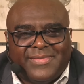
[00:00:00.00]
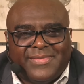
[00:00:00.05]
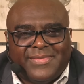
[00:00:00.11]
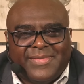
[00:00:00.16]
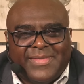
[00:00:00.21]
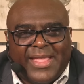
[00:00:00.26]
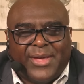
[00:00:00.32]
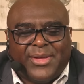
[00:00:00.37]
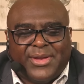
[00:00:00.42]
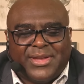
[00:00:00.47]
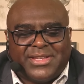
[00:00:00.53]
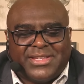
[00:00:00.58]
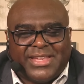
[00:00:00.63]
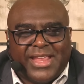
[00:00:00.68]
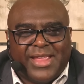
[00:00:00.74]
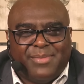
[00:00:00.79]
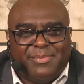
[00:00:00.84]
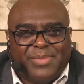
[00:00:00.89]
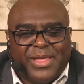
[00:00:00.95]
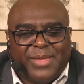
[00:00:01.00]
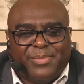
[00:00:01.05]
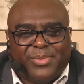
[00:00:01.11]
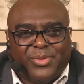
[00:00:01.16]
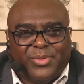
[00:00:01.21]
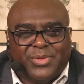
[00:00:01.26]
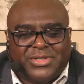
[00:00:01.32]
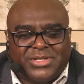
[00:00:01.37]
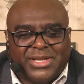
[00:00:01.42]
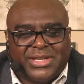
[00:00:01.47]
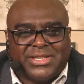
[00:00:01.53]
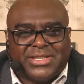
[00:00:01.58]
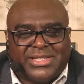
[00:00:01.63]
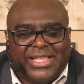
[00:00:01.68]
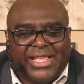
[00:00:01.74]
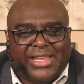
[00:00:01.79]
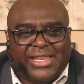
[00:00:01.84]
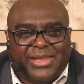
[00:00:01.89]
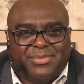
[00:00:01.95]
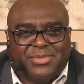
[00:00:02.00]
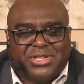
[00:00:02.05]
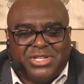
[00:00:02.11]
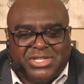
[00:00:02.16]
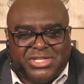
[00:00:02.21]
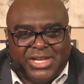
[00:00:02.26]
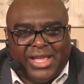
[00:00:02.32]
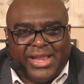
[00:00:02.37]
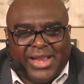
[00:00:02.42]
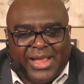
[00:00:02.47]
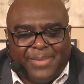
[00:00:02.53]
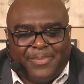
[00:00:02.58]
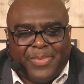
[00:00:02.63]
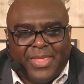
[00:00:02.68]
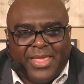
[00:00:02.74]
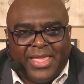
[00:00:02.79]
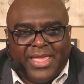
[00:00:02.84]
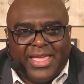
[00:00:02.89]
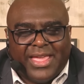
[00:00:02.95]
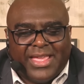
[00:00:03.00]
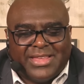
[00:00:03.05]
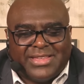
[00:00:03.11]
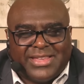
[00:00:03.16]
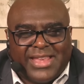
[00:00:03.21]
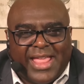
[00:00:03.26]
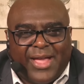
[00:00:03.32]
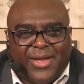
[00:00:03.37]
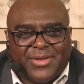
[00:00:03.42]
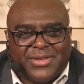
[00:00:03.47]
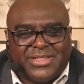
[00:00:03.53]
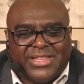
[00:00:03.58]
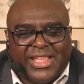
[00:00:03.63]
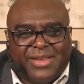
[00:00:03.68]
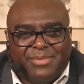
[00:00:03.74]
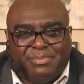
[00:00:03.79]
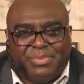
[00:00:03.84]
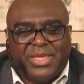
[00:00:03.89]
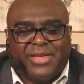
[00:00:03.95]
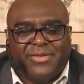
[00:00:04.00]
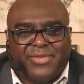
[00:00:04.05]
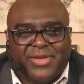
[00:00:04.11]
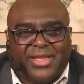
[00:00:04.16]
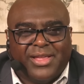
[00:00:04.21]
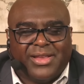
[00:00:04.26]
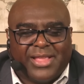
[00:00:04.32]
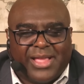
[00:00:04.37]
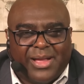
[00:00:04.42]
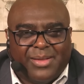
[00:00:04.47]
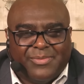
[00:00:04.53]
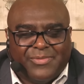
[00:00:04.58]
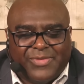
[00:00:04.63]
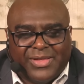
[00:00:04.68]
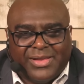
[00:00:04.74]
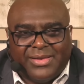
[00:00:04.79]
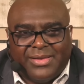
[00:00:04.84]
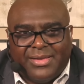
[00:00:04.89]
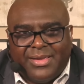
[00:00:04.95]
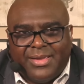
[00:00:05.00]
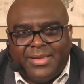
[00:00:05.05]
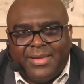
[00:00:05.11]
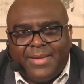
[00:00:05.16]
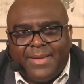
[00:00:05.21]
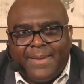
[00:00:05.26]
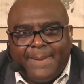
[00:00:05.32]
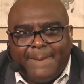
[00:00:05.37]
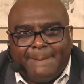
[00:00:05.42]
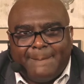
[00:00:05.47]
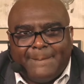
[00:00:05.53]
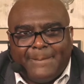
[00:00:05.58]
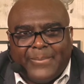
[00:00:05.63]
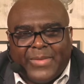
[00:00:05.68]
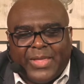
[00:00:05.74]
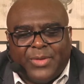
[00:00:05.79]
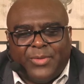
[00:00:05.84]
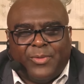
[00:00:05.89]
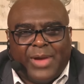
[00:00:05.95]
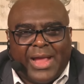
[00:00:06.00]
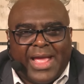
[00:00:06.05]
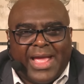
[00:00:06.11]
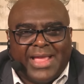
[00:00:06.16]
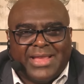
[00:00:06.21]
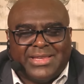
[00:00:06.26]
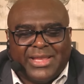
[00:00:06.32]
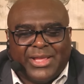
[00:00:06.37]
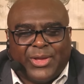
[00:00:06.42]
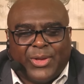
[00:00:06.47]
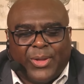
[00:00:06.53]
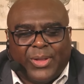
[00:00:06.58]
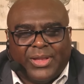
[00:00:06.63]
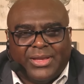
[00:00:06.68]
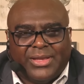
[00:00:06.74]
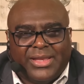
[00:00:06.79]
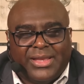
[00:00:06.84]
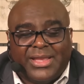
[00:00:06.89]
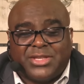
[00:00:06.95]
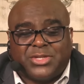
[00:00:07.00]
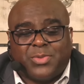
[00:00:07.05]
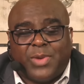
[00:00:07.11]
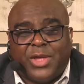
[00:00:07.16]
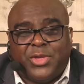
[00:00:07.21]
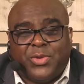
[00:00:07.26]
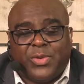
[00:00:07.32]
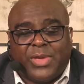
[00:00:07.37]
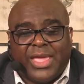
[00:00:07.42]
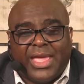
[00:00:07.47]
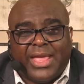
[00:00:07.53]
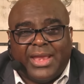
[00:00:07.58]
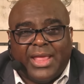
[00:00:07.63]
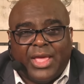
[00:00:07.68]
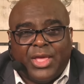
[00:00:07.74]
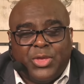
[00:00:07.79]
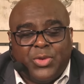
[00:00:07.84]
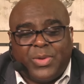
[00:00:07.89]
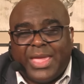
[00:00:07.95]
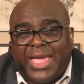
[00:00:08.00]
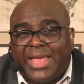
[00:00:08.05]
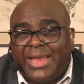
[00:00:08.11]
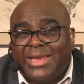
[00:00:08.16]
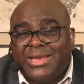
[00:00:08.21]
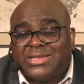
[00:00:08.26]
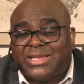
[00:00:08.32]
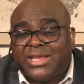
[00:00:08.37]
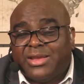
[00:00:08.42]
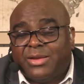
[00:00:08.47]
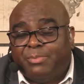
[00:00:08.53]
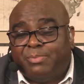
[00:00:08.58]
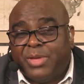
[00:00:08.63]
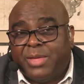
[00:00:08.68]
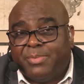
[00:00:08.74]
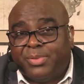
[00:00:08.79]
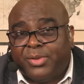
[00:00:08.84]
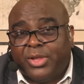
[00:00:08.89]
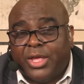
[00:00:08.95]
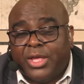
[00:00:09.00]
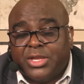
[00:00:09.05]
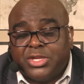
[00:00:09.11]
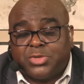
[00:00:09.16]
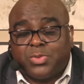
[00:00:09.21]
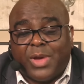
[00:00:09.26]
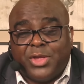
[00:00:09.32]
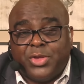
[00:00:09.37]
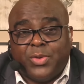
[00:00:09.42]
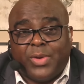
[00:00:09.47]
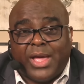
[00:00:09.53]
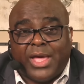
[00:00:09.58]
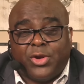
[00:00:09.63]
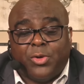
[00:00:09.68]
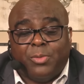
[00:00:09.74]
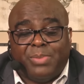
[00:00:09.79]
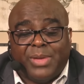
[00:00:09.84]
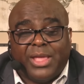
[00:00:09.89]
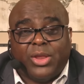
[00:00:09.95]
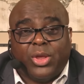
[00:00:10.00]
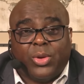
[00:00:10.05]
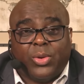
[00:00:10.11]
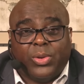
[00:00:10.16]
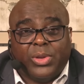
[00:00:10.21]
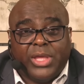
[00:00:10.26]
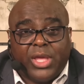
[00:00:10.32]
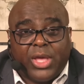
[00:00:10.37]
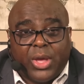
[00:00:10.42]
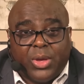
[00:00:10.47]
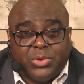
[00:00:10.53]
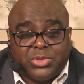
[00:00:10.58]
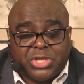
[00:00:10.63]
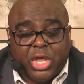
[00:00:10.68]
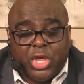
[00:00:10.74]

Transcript: Now the same people who just tell them, shut up, is now saying, be of good comfort. Arise, he calleth thee. This is why you can't, you can't listen to people. This is why you got to obey the Holy Ghost.